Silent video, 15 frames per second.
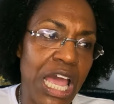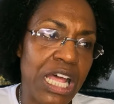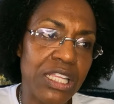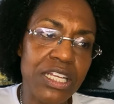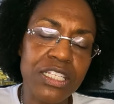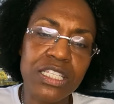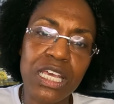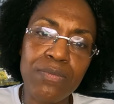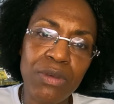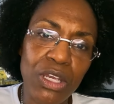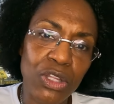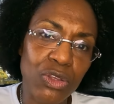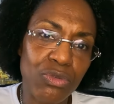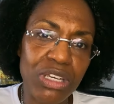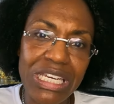at least give
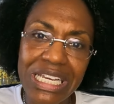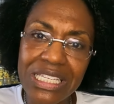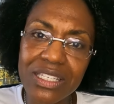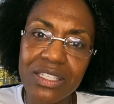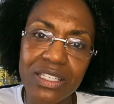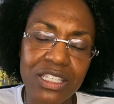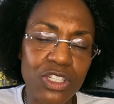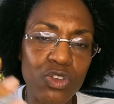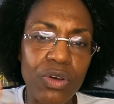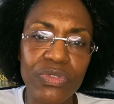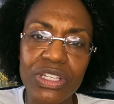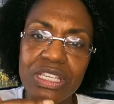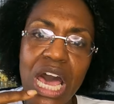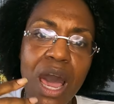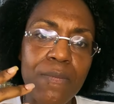me three instances
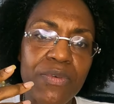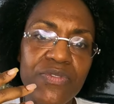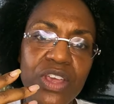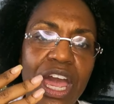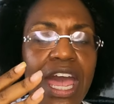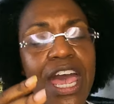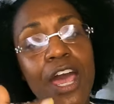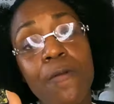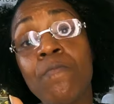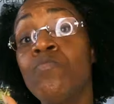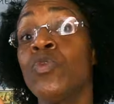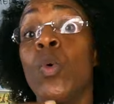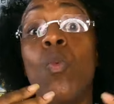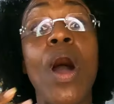off the top of your head